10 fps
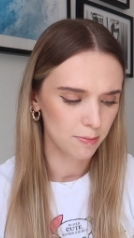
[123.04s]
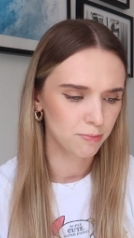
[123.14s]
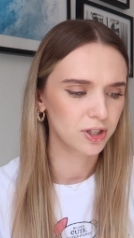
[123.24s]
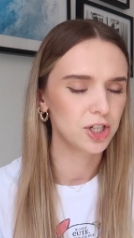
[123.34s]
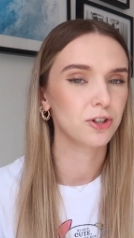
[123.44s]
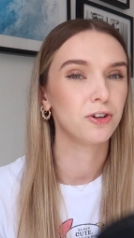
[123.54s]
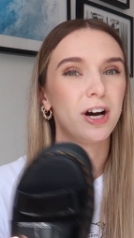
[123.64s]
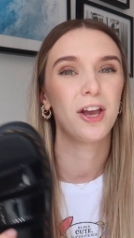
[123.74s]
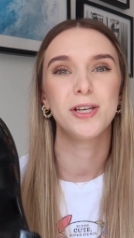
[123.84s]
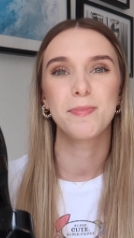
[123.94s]
I'm pretty sure
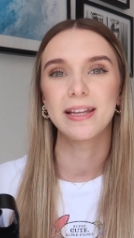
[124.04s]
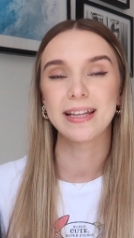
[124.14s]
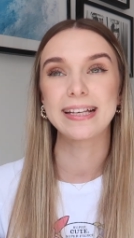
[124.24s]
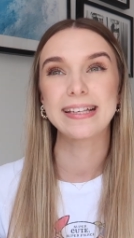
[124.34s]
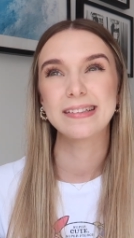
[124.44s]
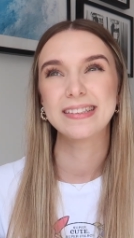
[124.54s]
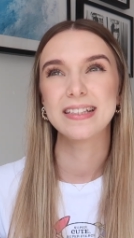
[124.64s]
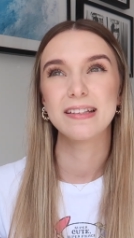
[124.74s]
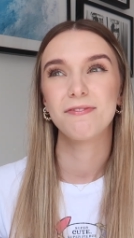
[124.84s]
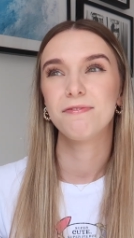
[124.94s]
I only paid like
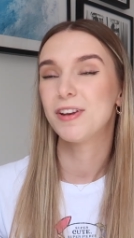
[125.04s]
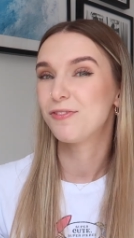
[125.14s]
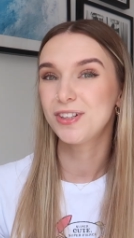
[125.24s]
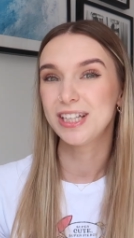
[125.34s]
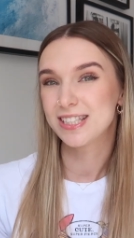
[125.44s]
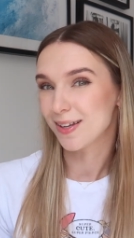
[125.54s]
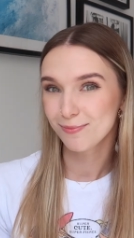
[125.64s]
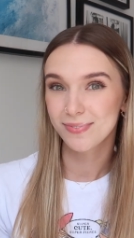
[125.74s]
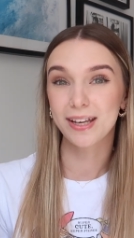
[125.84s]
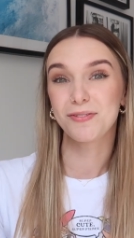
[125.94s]
50
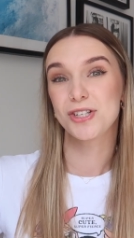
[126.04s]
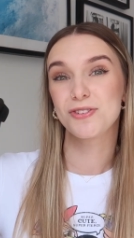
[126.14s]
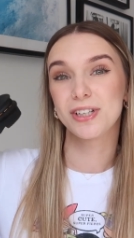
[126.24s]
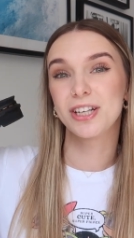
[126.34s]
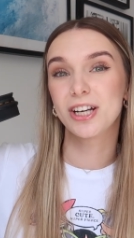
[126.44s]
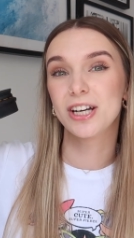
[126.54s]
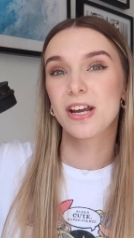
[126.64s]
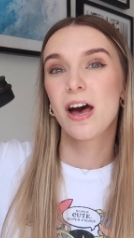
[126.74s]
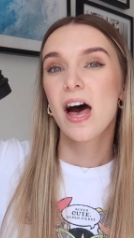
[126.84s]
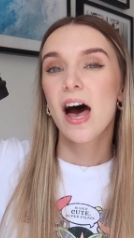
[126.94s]
something, which is really good.
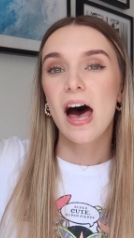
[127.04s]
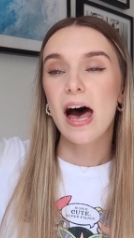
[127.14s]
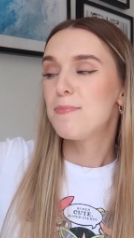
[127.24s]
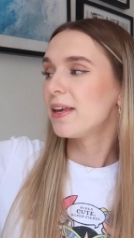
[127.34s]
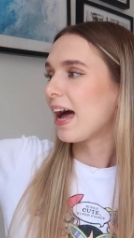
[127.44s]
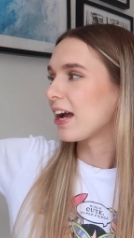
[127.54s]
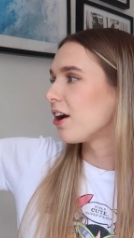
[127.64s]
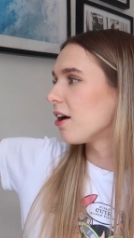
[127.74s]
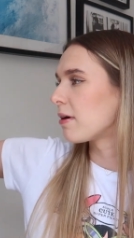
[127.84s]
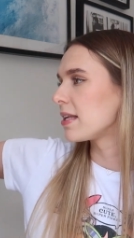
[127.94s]
But yeah, I
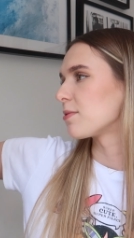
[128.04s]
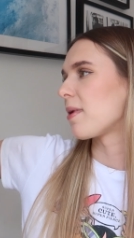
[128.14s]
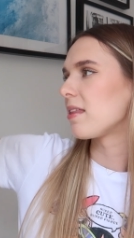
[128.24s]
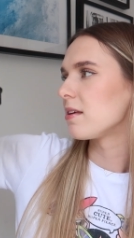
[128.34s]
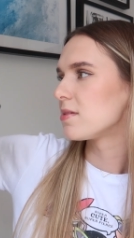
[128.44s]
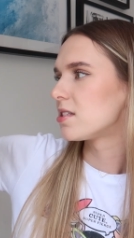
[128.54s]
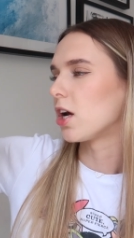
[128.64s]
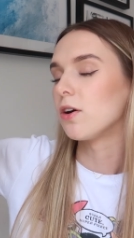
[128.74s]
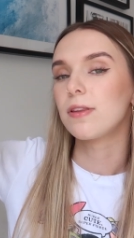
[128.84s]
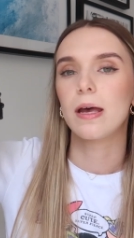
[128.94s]
can't wait to wear them,
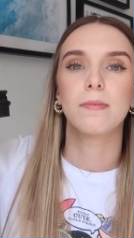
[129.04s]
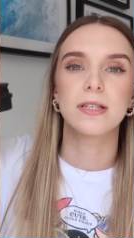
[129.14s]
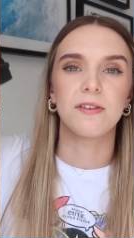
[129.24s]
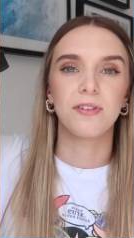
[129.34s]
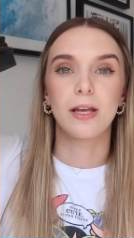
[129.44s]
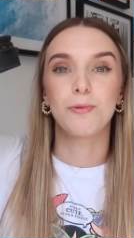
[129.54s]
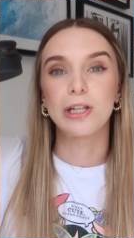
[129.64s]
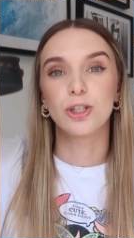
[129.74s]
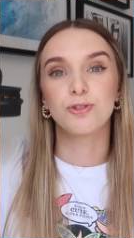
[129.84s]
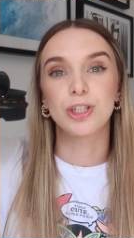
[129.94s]
style them, because I think they would
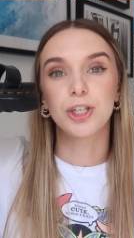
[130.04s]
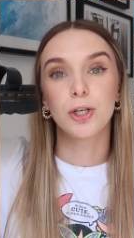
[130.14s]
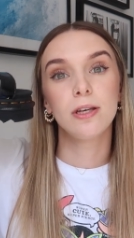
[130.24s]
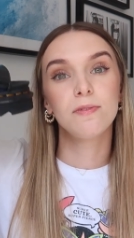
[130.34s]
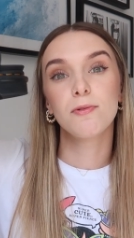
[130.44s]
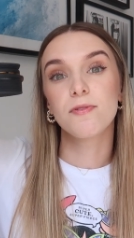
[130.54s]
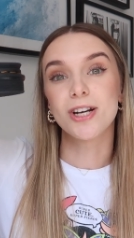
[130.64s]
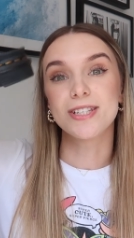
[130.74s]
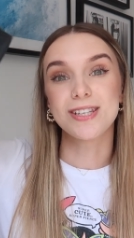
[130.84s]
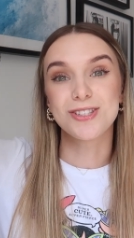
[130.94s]
look really cute even with
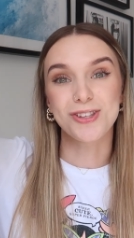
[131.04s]
dresses.